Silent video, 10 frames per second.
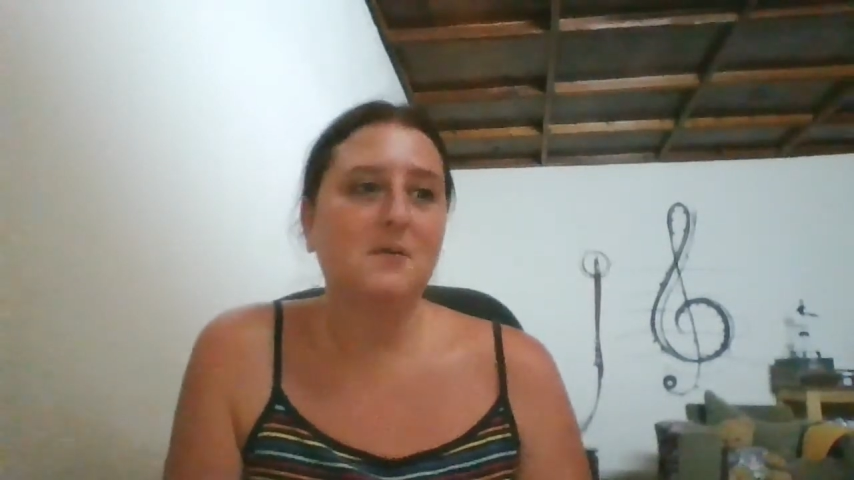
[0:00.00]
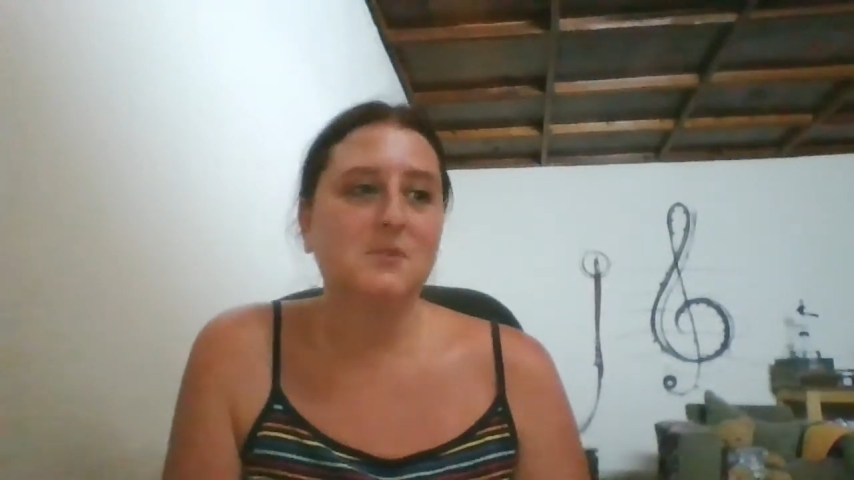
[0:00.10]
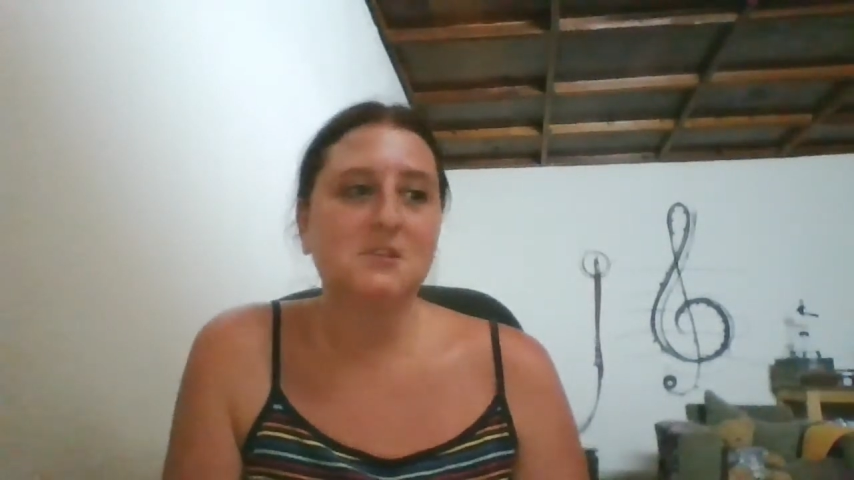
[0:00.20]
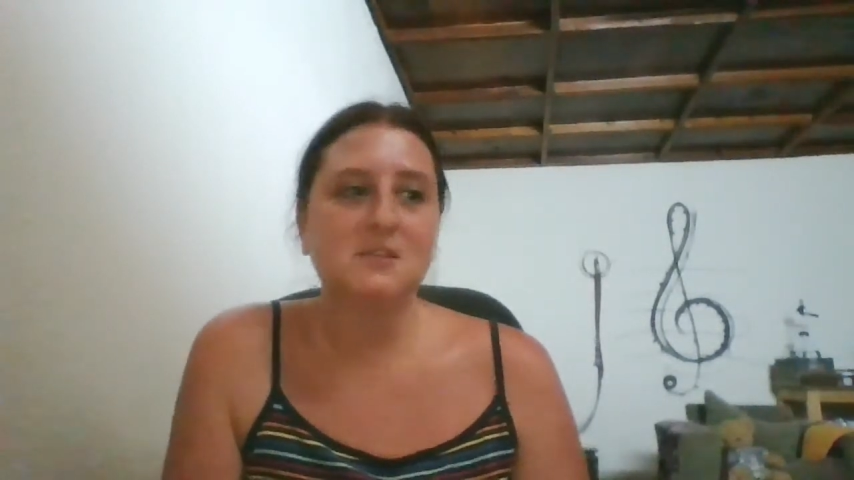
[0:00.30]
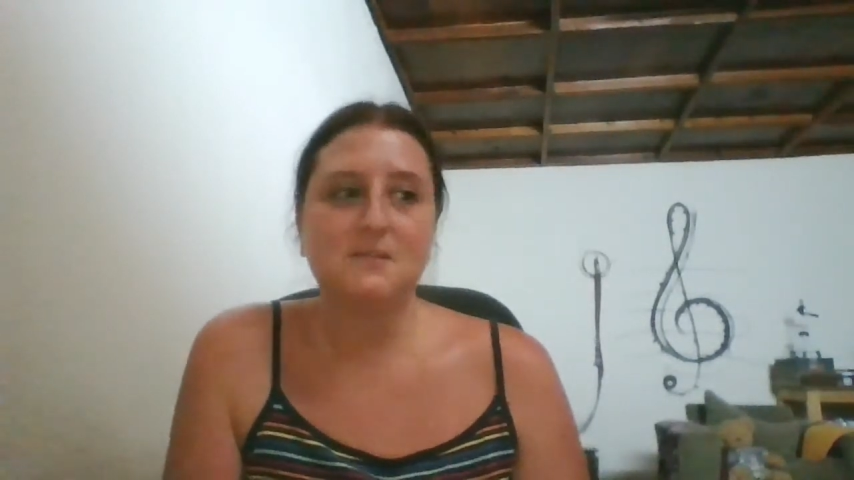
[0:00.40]

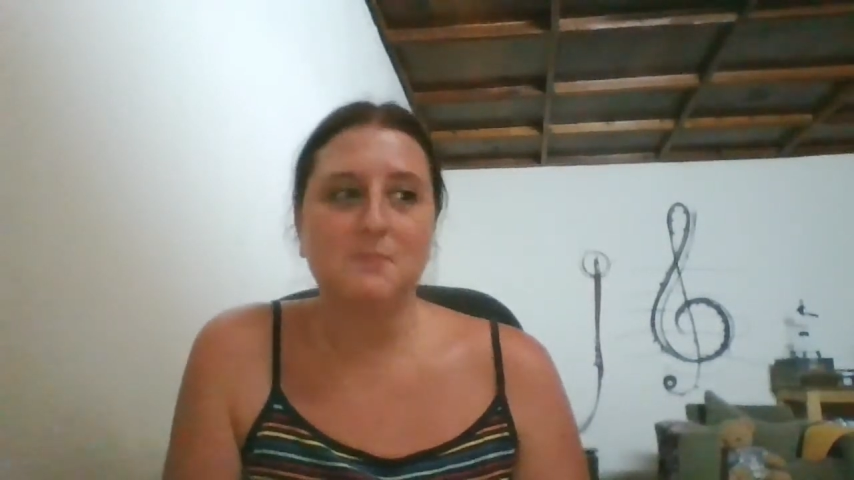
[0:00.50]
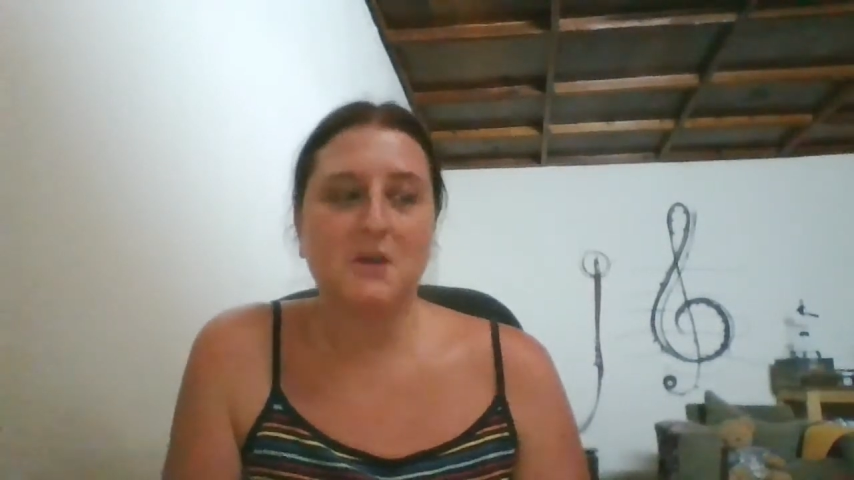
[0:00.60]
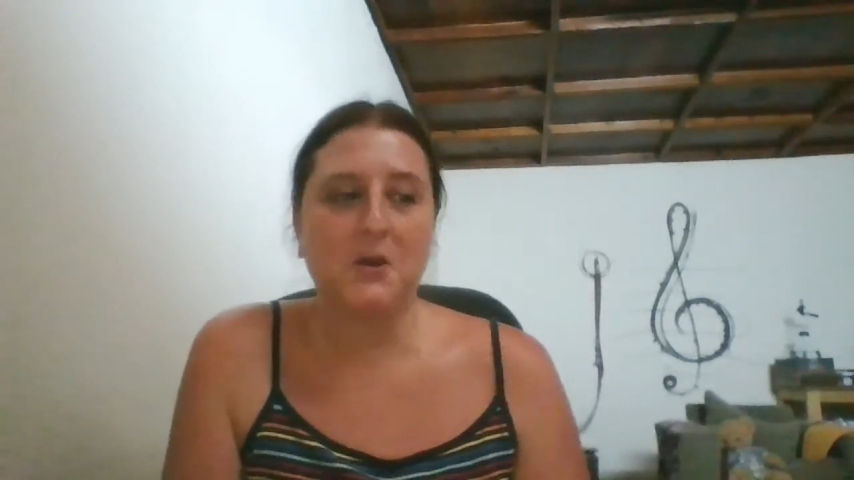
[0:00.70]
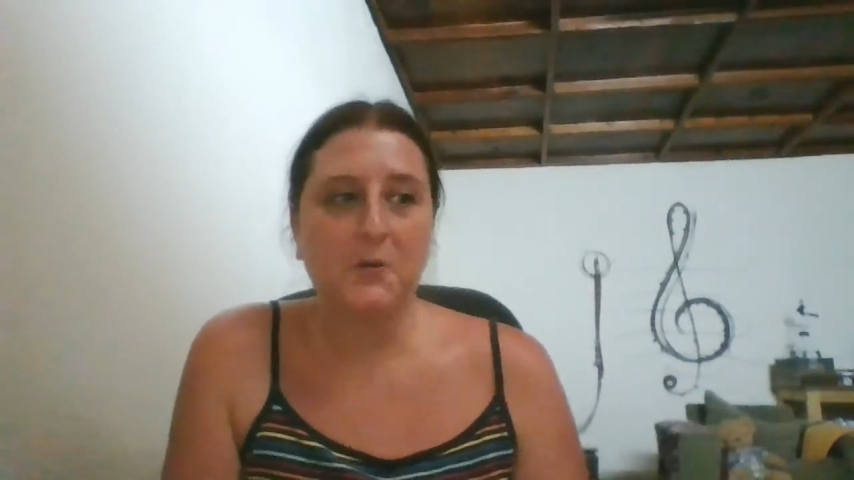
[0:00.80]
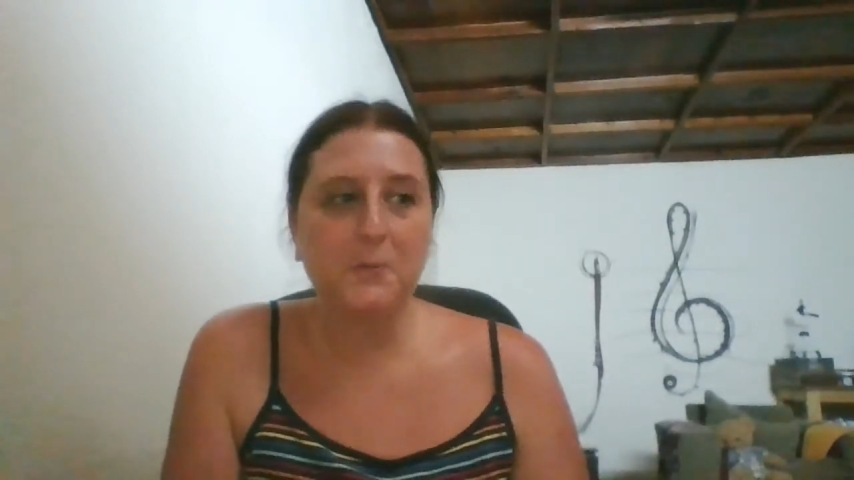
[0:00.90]
which is my
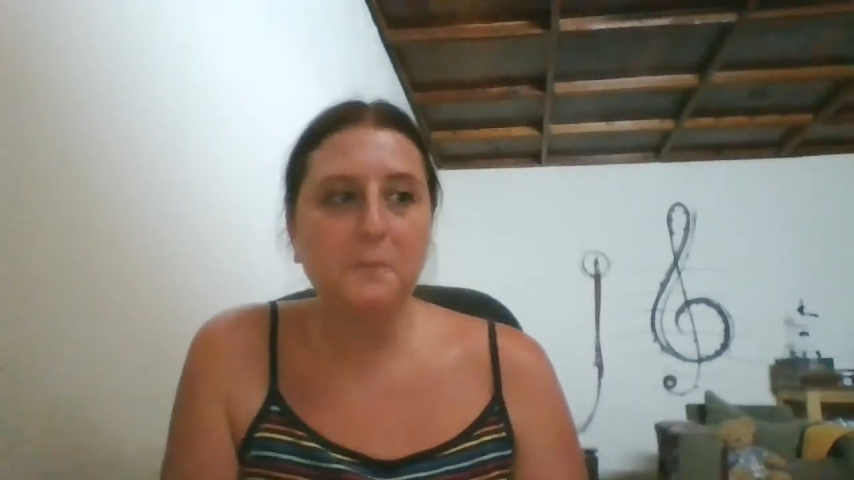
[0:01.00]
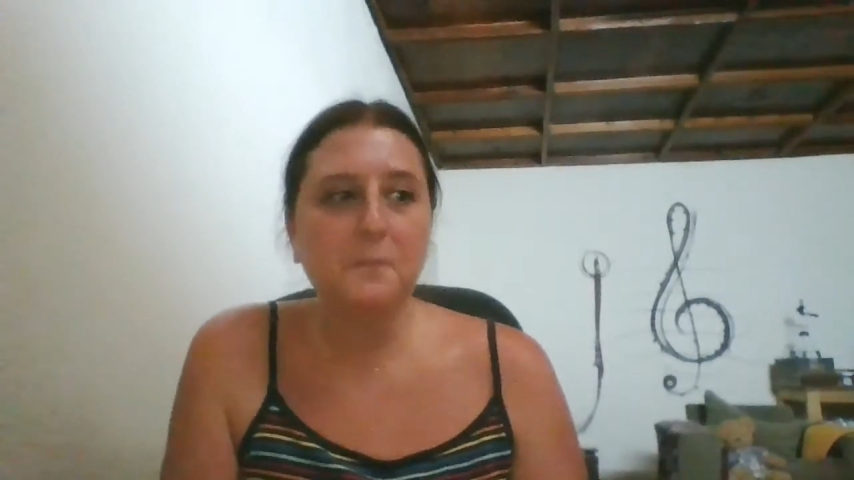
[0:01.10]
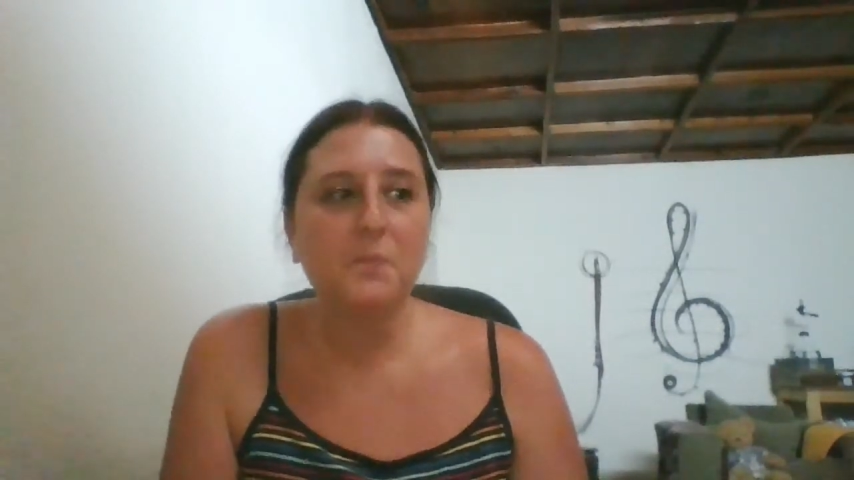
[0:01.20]
home.